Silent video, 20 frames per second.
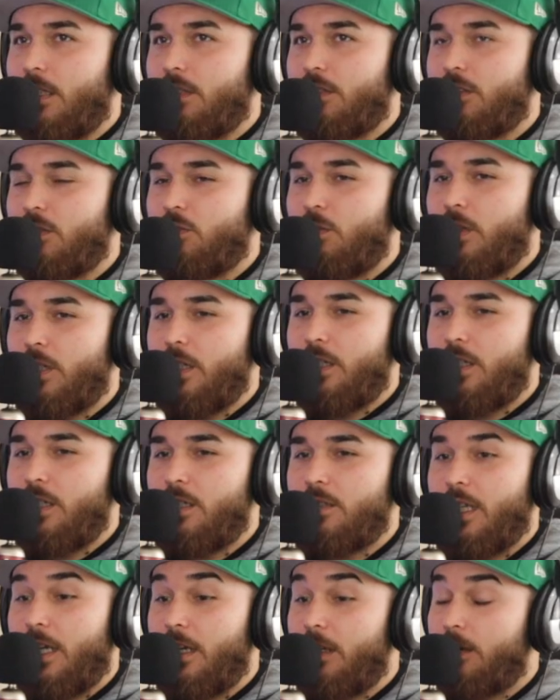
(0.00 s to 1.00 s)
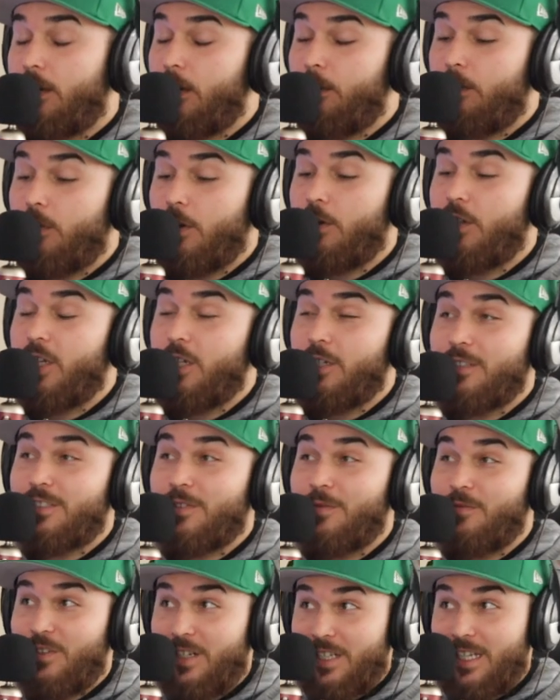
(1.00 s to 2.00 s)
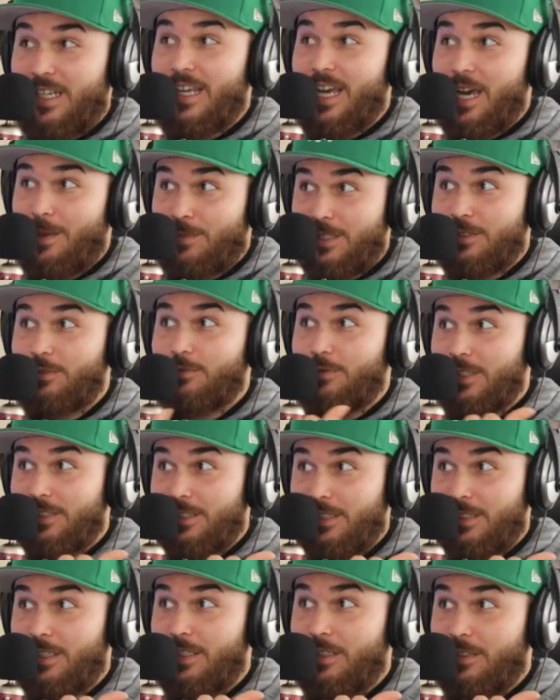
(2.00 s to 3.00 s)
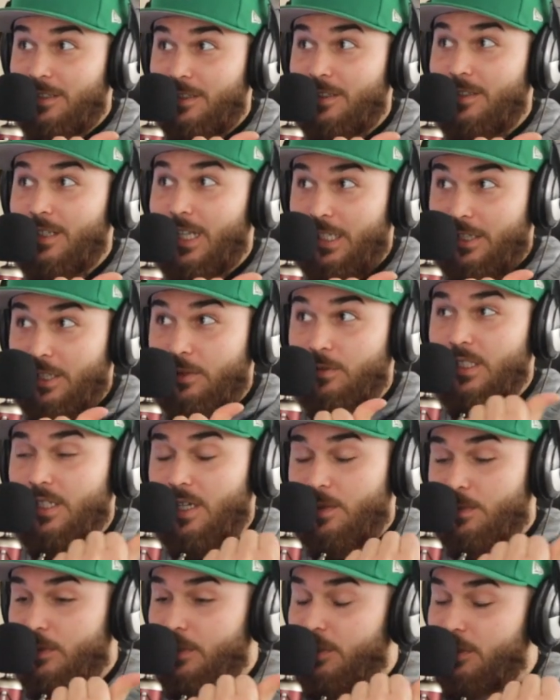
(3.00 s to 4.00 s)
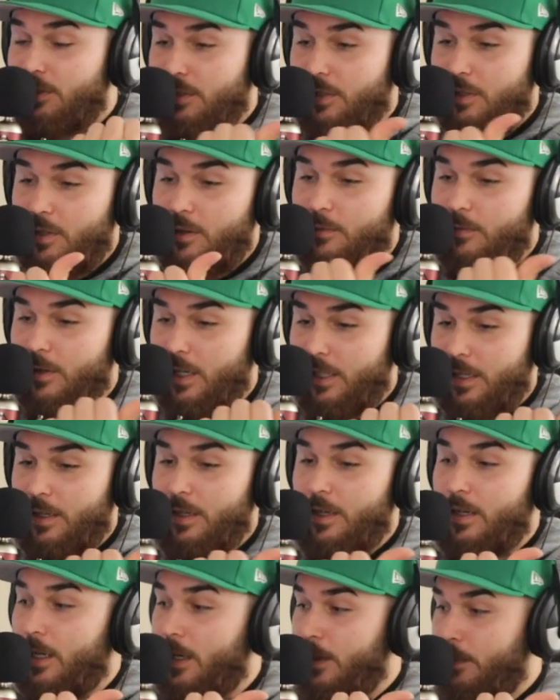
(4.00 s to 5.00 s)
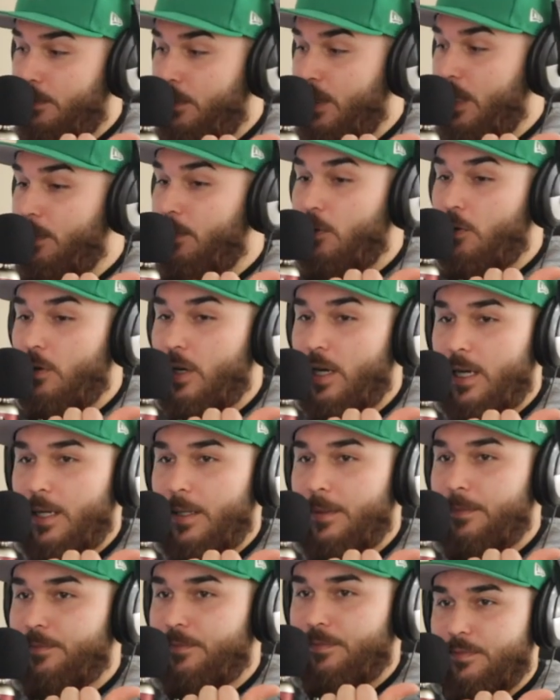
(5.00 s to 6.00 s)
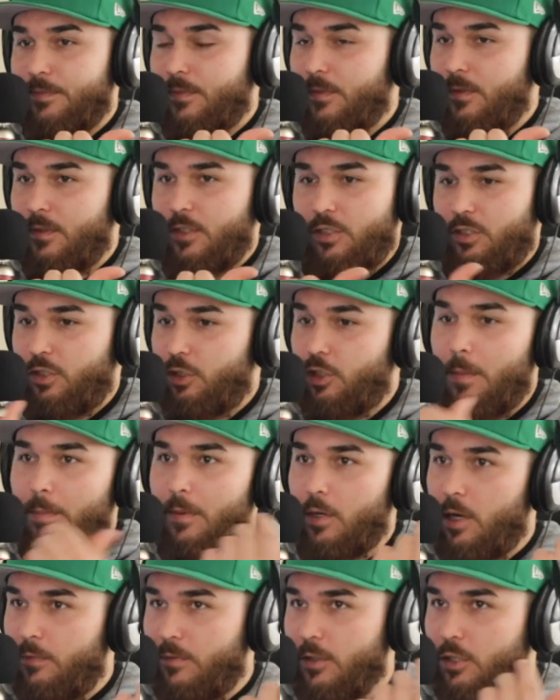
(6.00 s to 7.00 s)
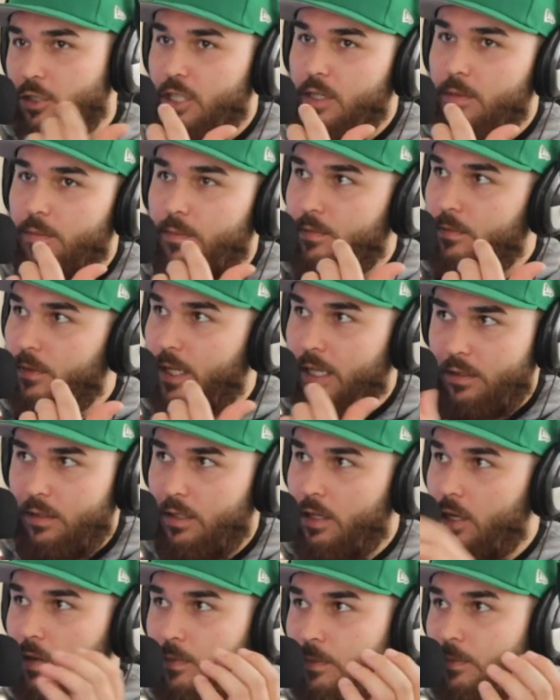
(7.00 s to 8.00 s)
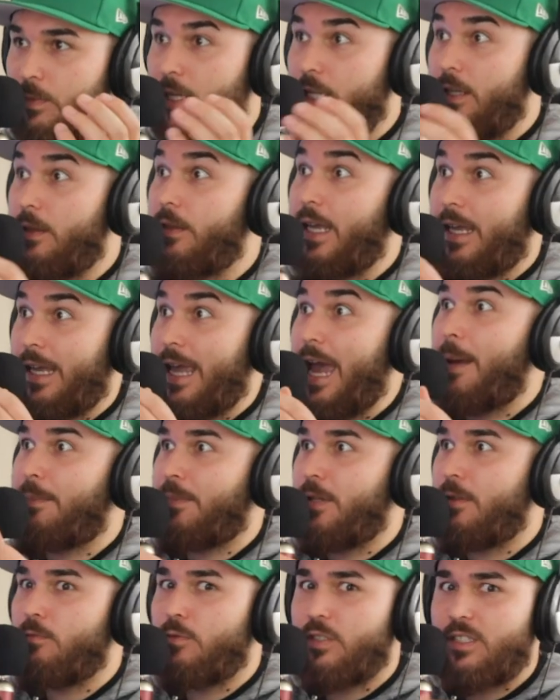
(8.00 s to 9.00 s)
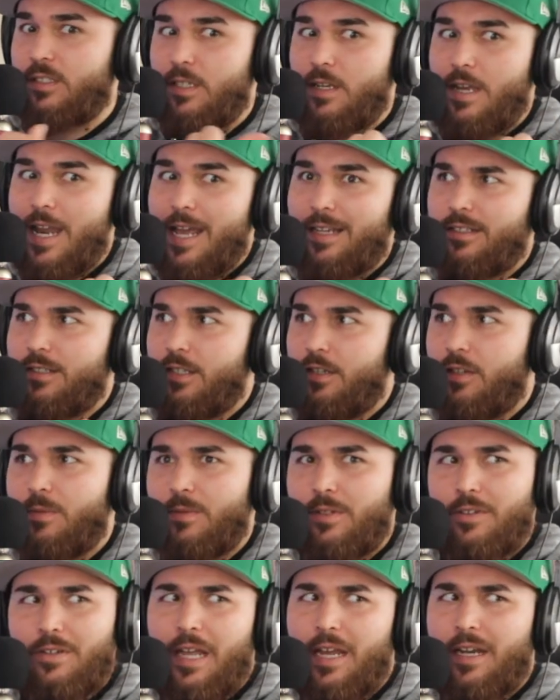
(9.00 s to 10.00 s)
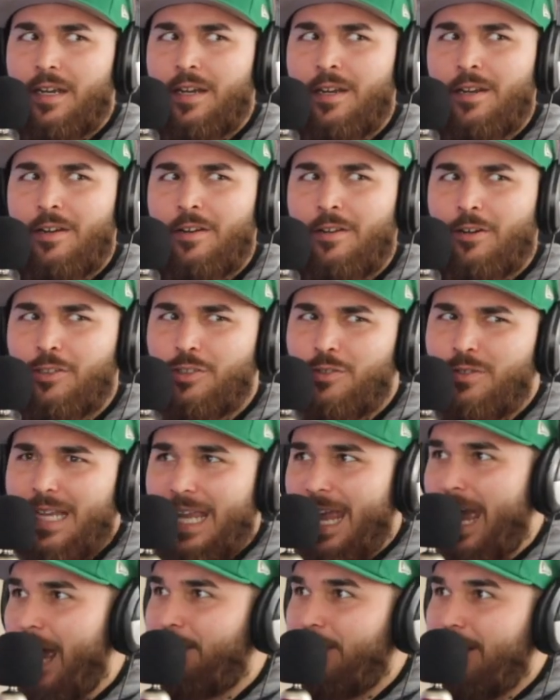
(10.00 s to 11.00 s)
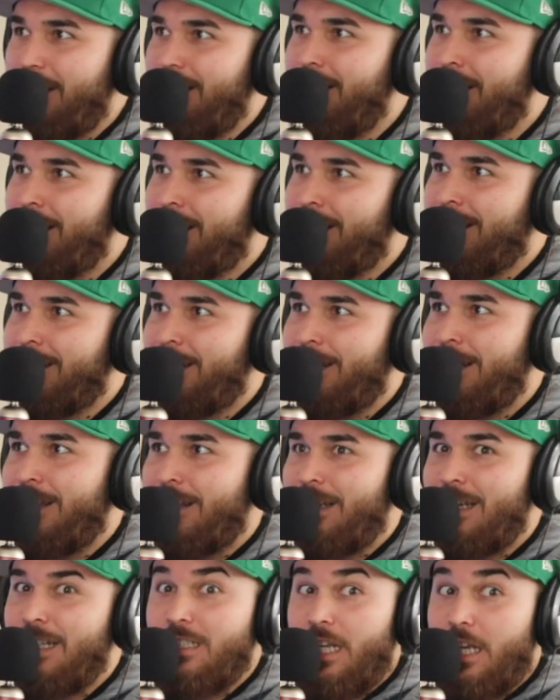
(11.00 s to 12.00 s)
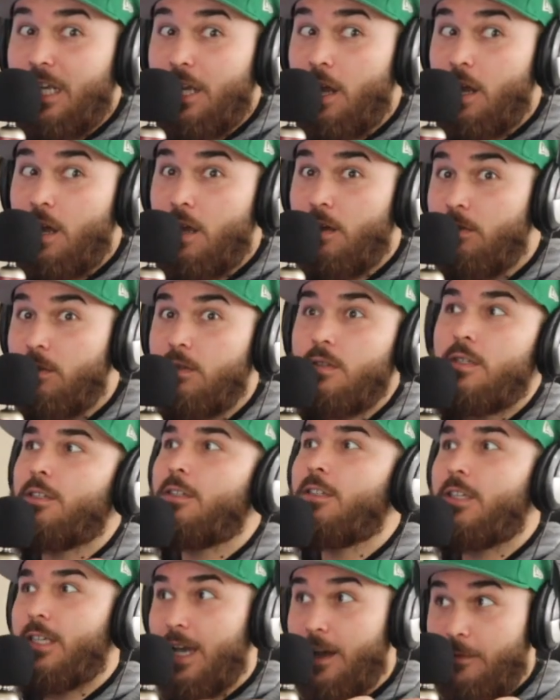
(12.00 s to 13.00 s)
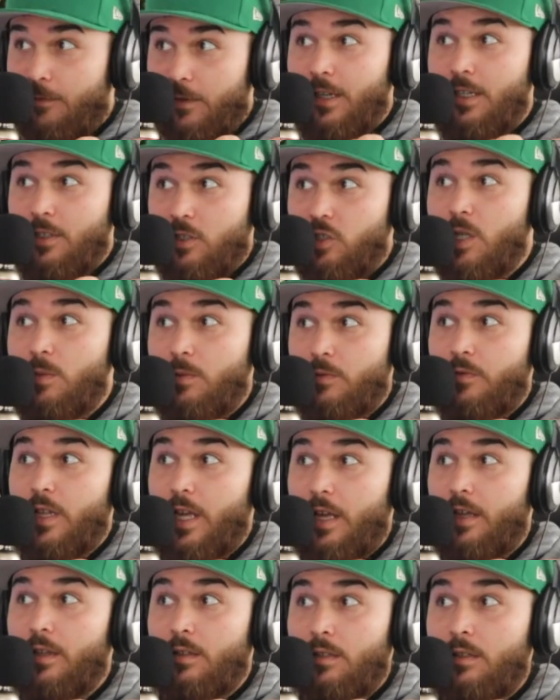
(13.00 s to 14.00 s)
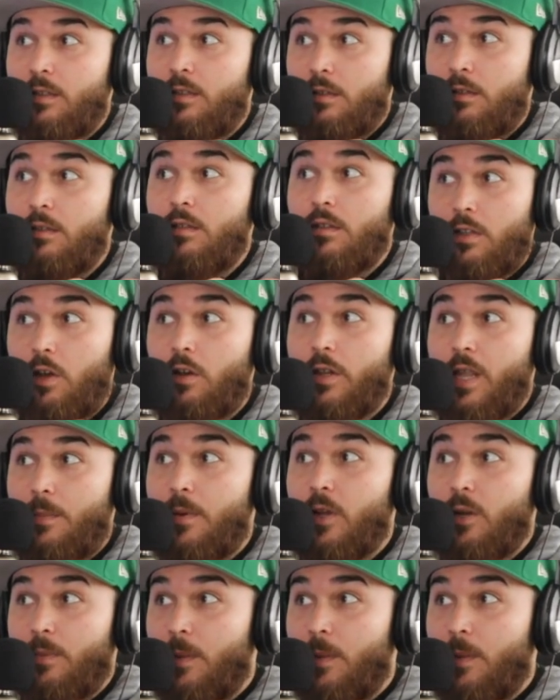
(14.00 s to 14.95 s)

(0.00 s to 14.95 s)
just what it is. Like, th- bro, there is some fucking captains recently. Like there was a couple years ago, fucking uh, people. Um, just jumping off the ship, like you know. But the captain was next to them, and they're like, "Aren't you the captain?" And he's like, "Yeah." He got fucking in trouble for that. Oh, no, yo,